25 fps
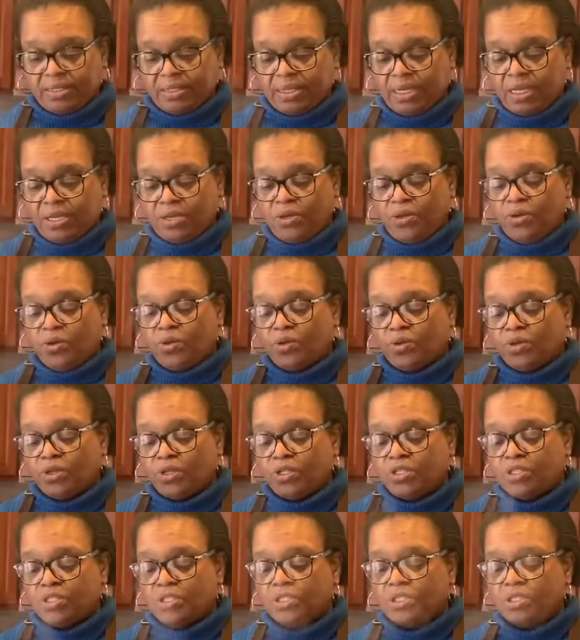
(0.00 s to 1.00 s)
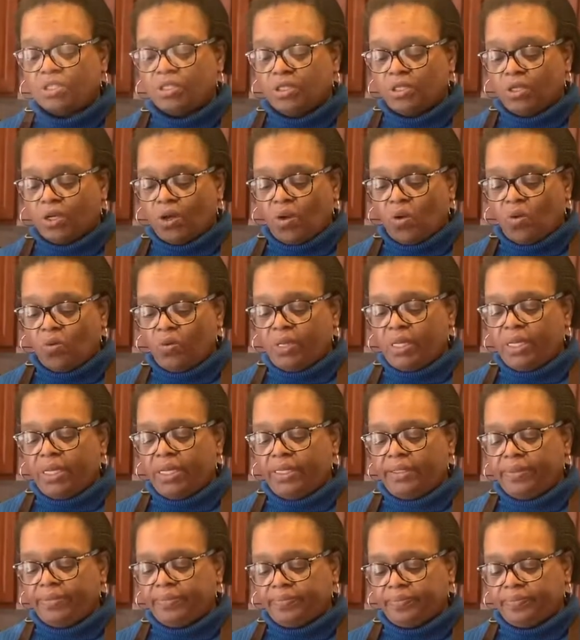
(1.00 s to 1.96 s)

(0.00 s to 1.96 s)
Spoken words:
And you're going to slowly